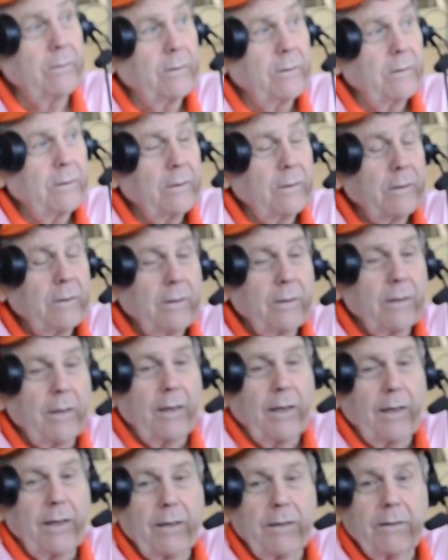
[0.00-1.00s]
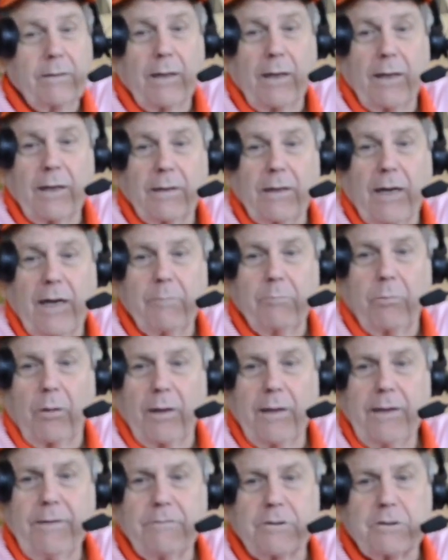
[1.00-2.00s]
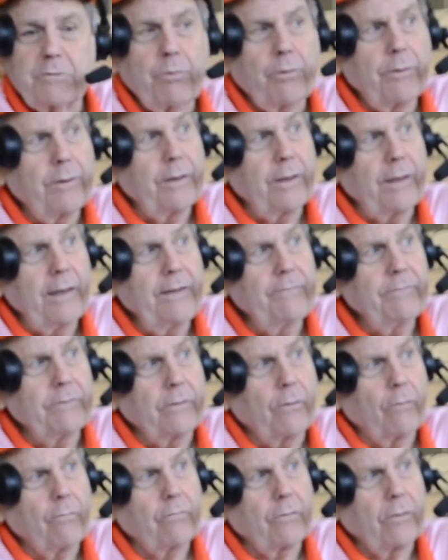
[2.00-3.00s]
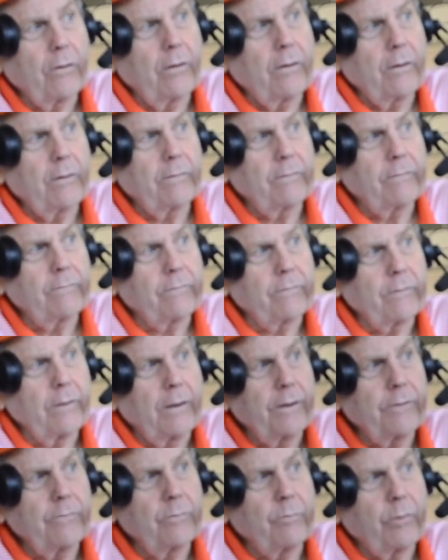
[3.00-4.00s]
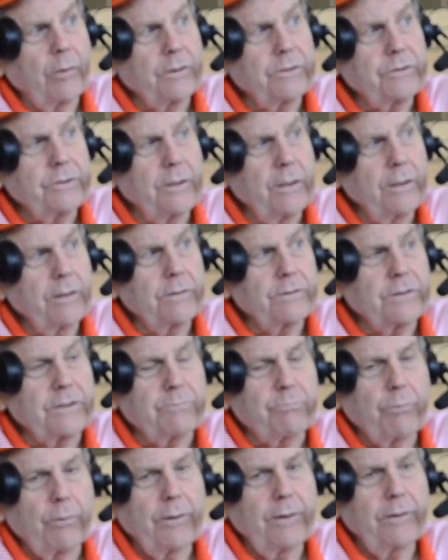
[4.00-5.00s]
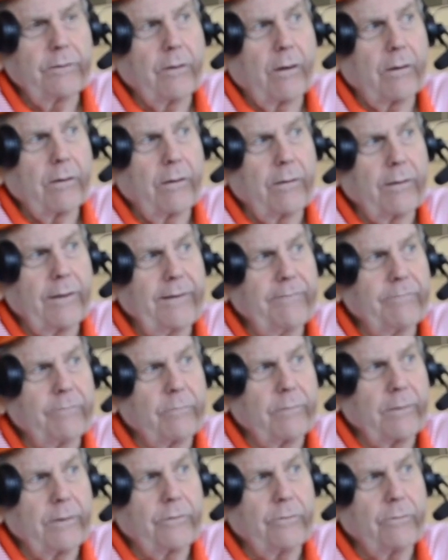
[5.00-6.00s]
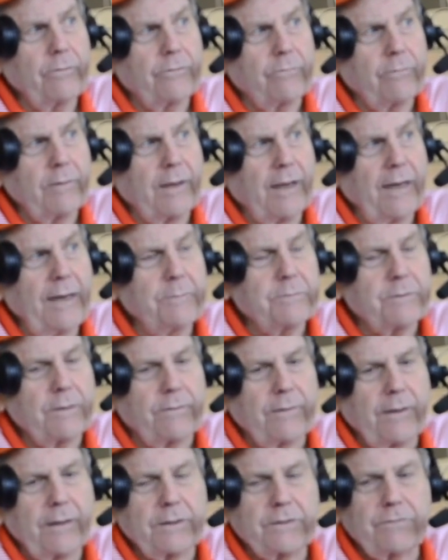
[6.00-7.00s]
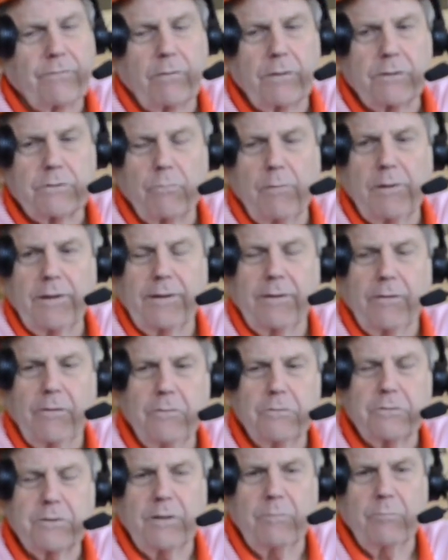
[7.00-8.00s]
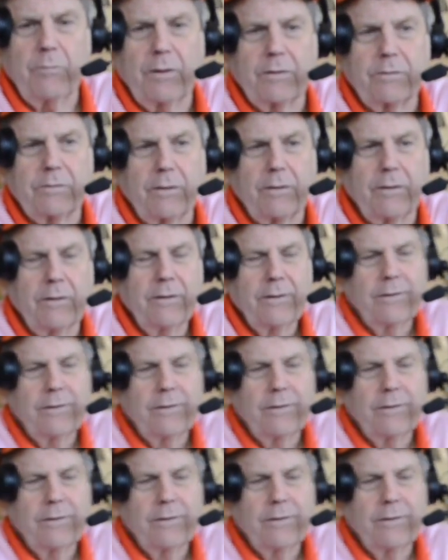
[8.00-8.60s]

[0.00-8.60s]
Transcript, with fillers: Yeah. And uh, I believe it's pretty even overall over the hundred plus years. It's pretty doggone even within two or three games, I think, as far as winning and losing. But uh,